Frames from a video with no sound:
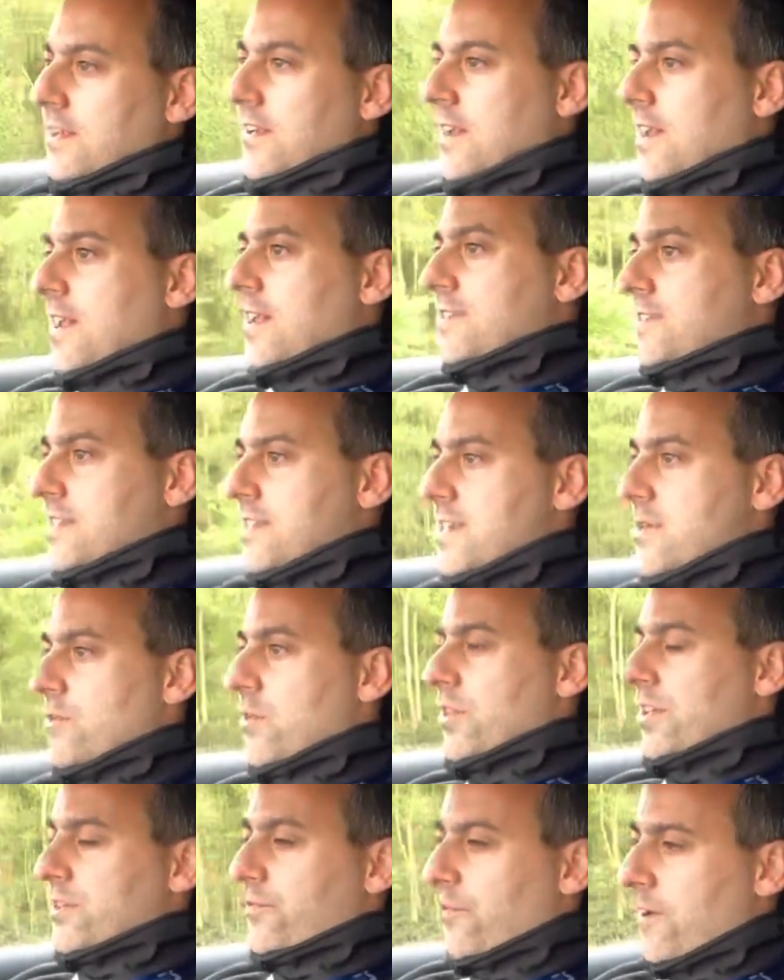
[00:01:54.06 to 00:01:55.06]
Let's see
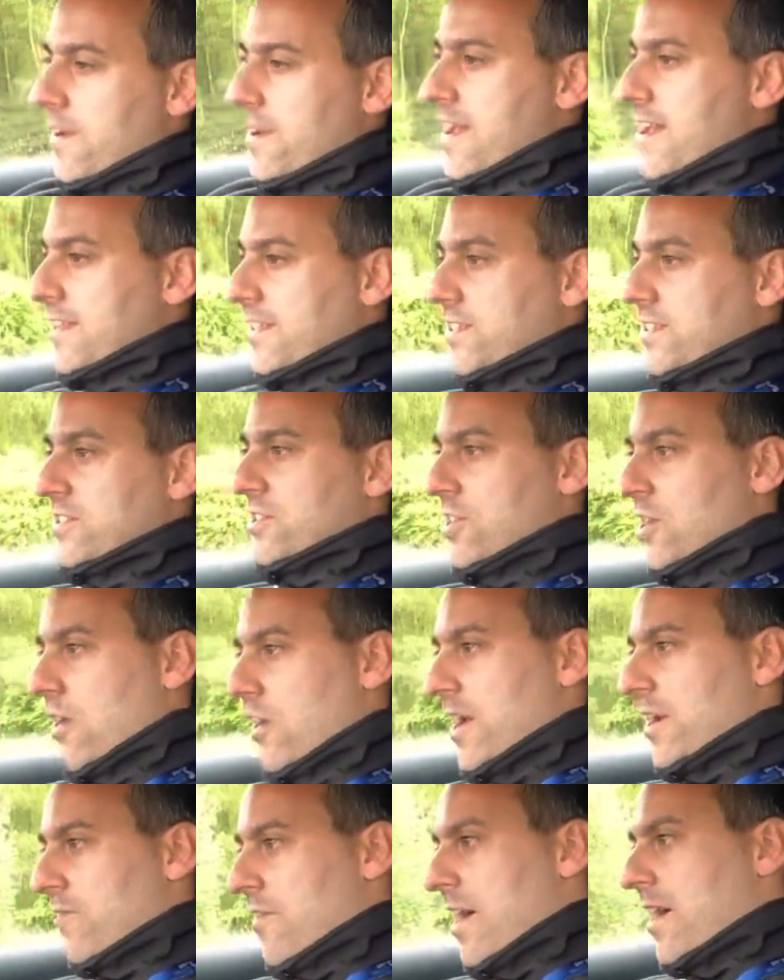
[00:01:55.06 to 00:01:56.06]
what this front end is
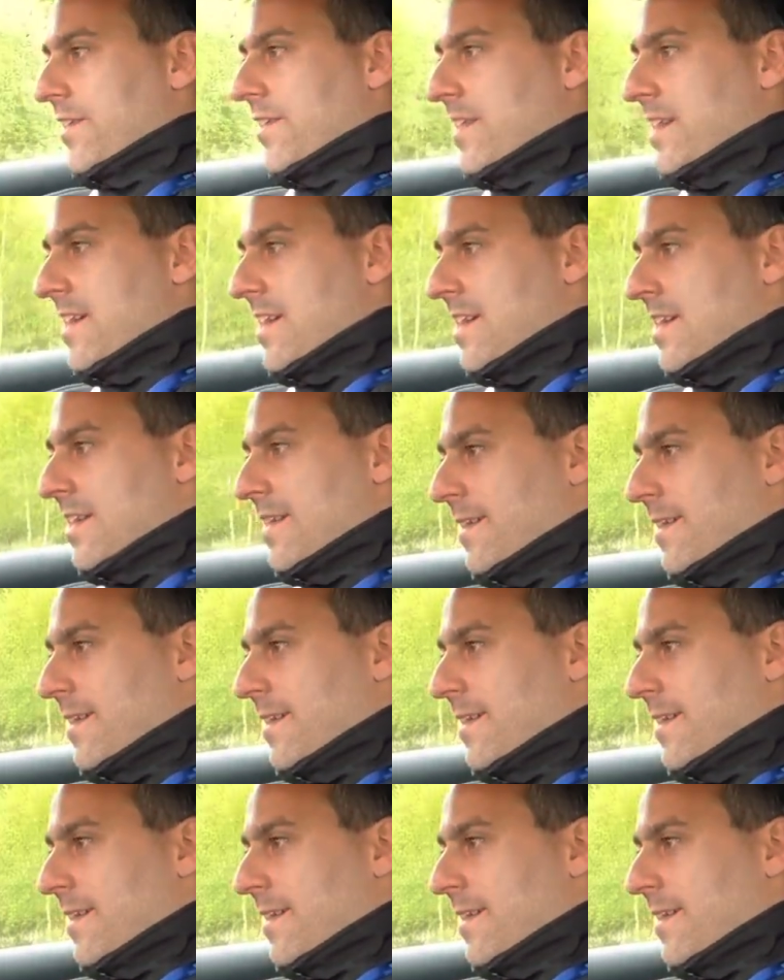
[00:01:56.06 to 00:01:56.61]
like round here.